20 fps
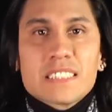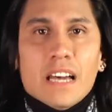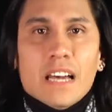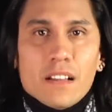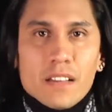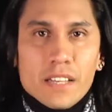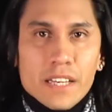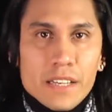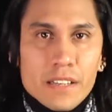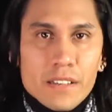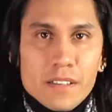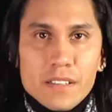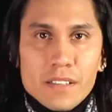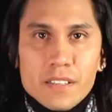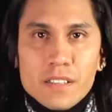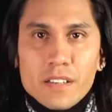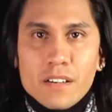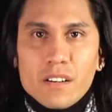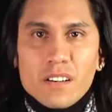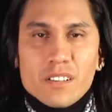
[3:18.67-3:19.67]
Sally
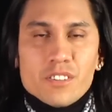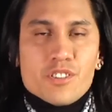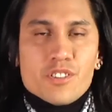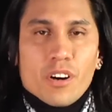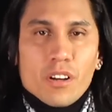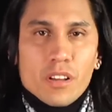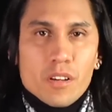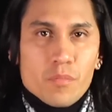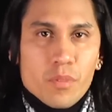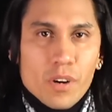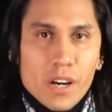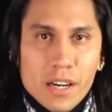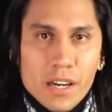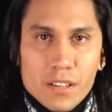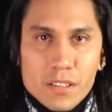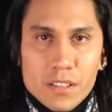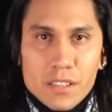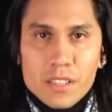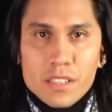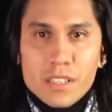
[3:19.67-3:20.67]
on Charlie
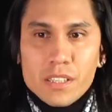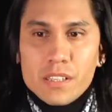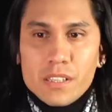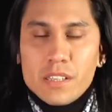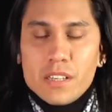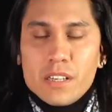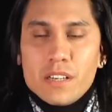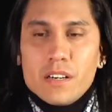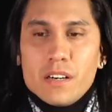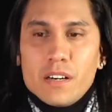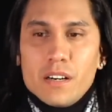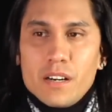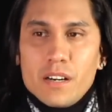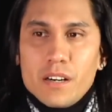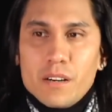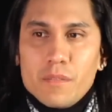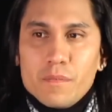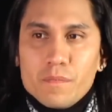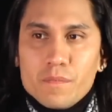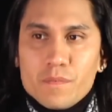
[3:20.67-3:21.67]
Brown.
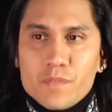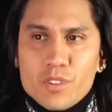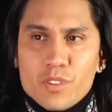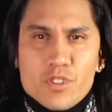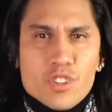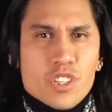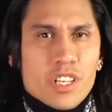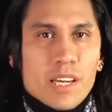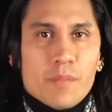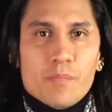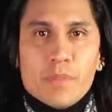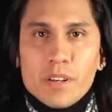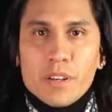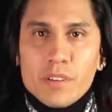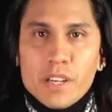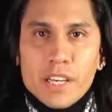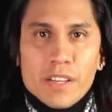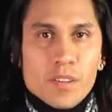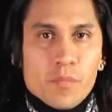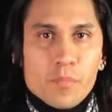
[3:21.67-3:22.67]
So she had
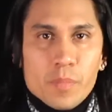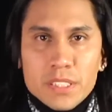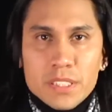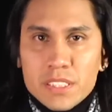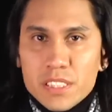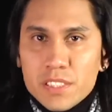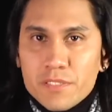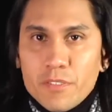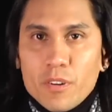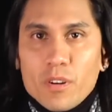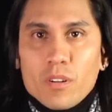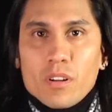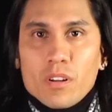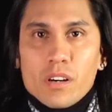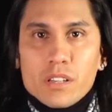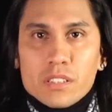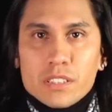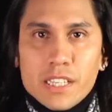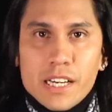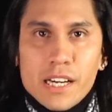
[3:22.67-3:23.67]
been in the business for a
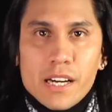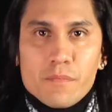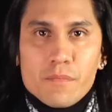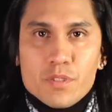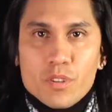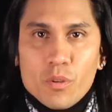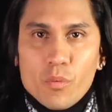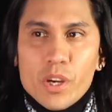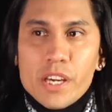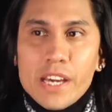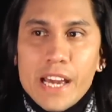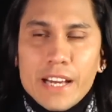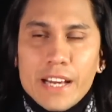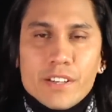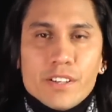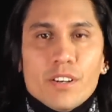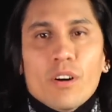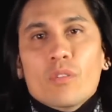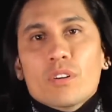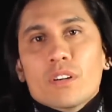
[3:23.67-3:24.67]
long time. So we
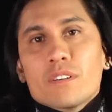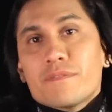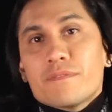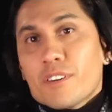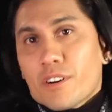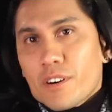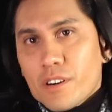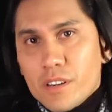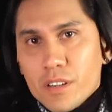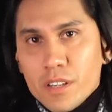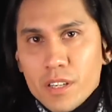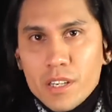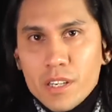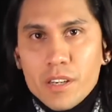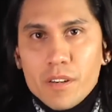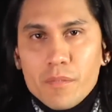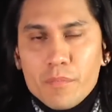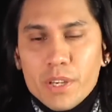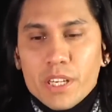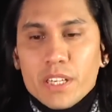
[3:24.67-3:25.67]
had known of her
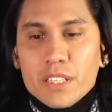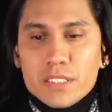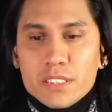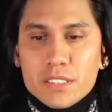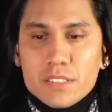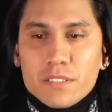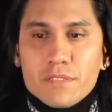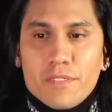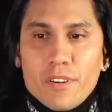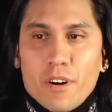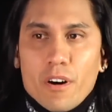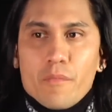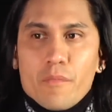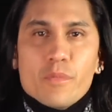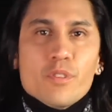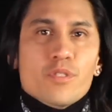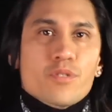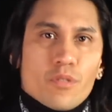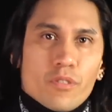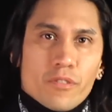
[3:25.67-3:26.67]
because of our
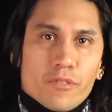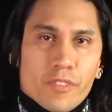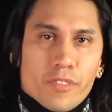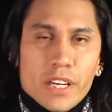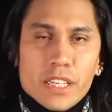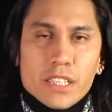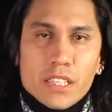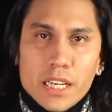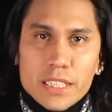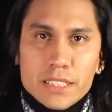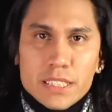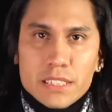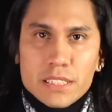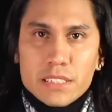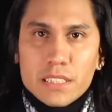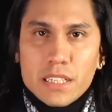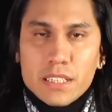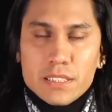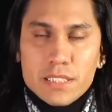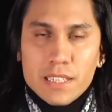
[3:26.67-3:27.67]
mutual friend Dante
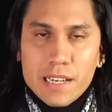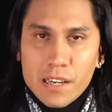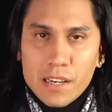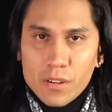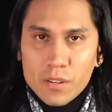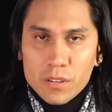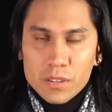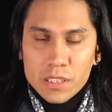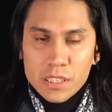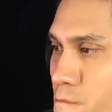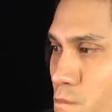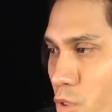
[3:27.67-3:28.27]
Santiago.